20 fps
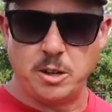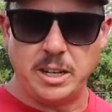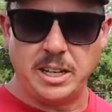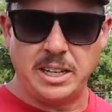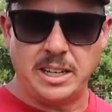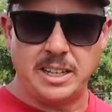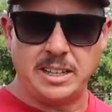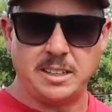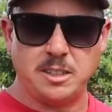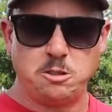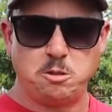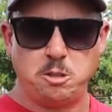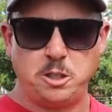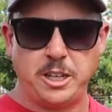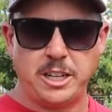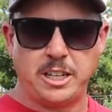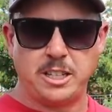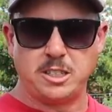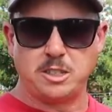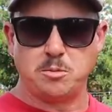ahead and get those
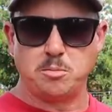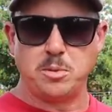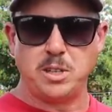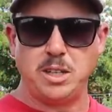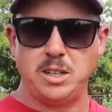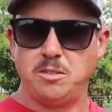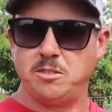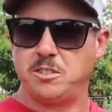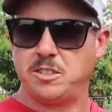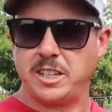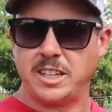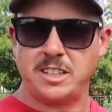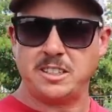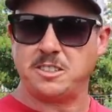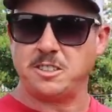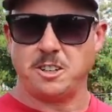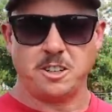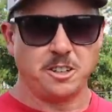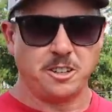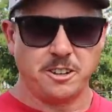chickens moved so they can
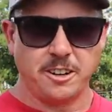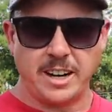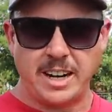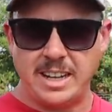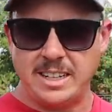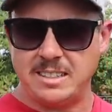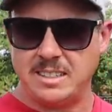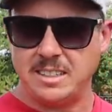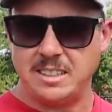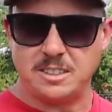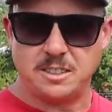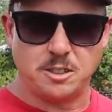start grazing,